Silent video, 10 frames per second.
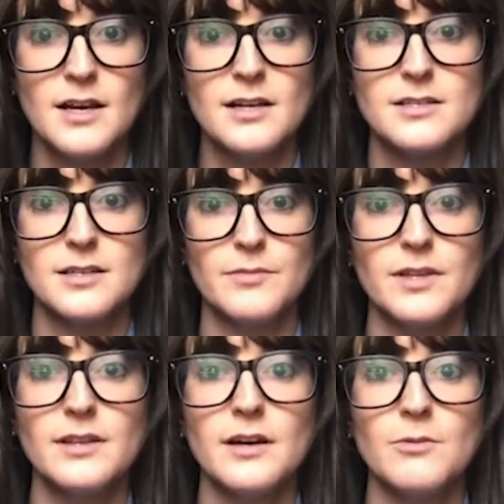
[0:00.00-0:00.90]

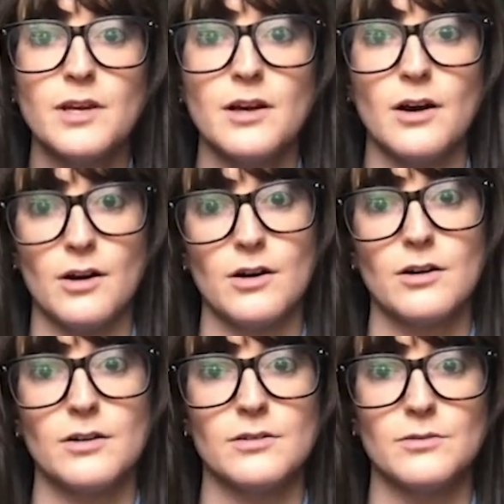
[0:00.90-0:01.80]
something that we
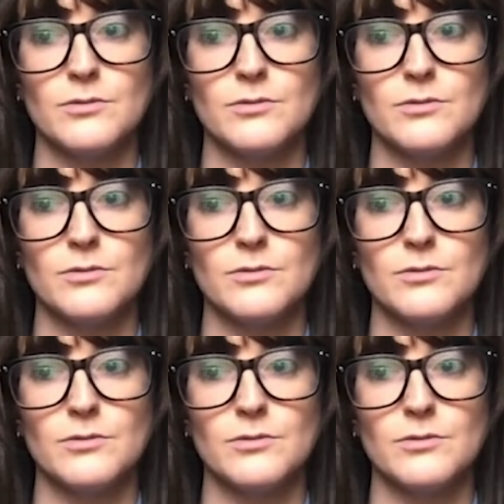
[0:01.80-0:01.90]
are